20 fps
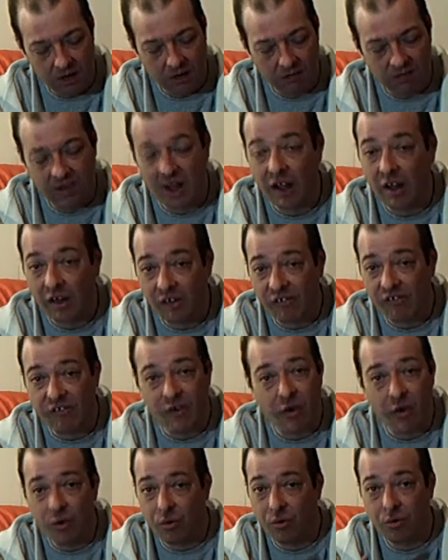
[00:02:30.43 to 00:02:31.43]
of
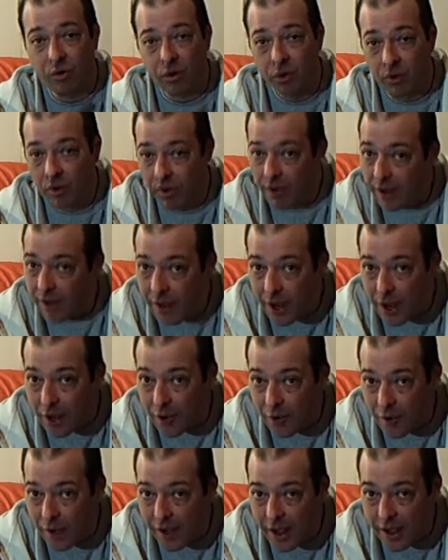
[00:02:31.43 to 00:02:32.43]
telephone,
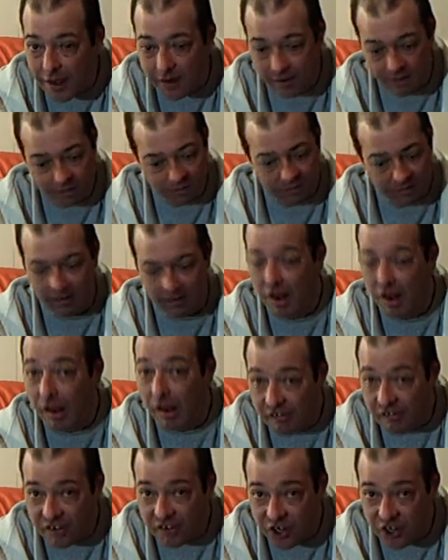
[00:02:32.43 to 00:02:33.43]
internet,
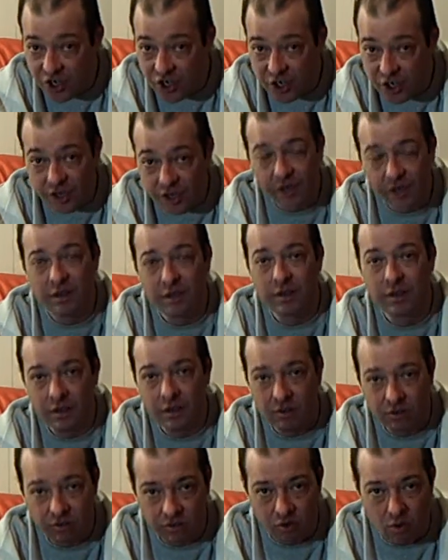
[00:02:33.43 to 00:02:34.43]
television,
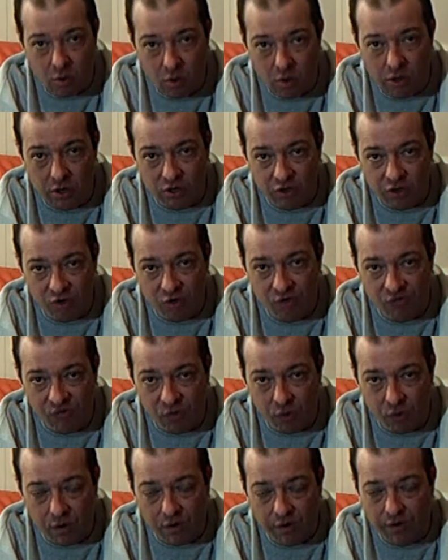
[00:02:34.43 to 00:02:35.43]
so on and so
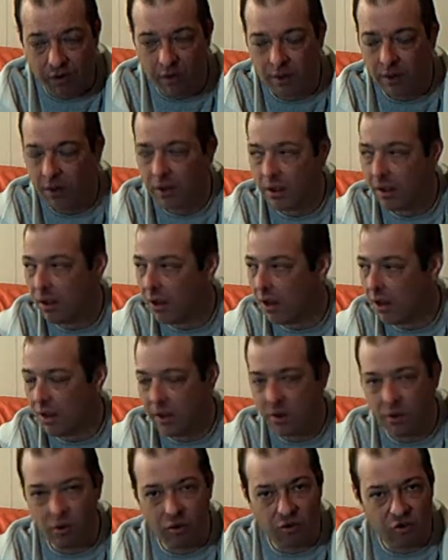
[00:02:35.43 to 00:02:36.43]
forth.
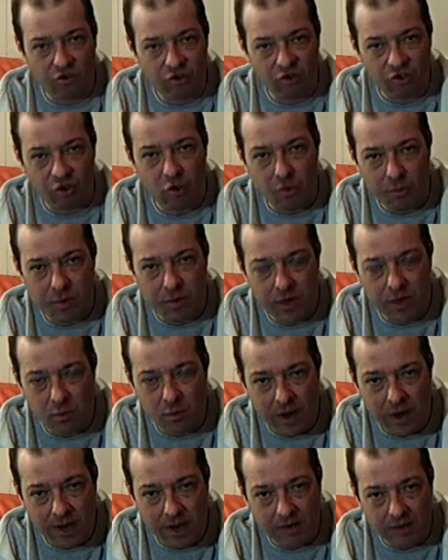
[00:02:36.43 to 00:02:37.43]
There are so many
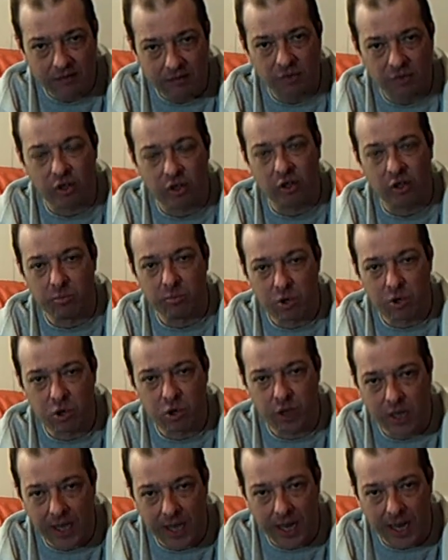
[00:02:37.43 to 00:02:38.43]
ways to
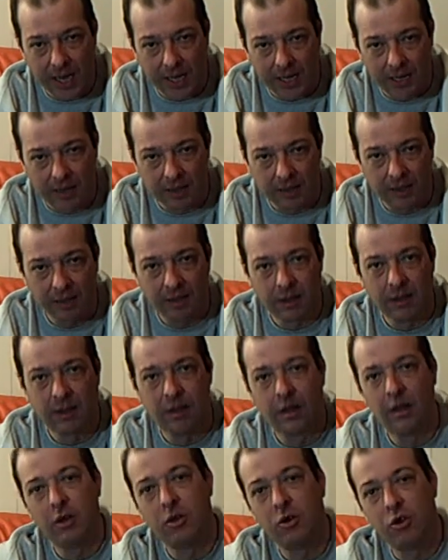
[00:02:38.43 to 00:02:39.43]
communicate
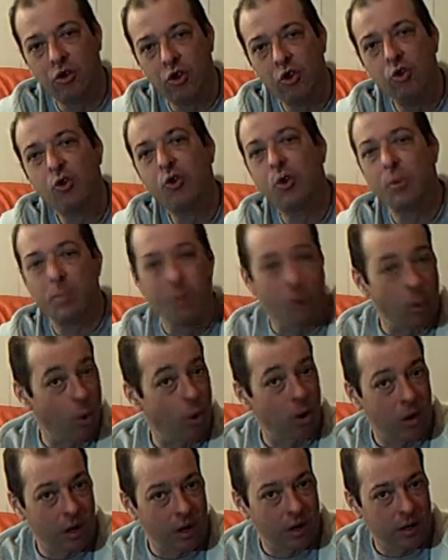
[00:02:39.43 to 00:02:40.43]
to the
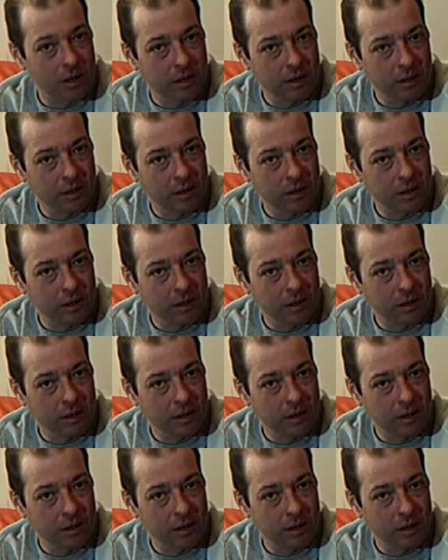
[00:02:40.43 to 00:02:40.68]
board.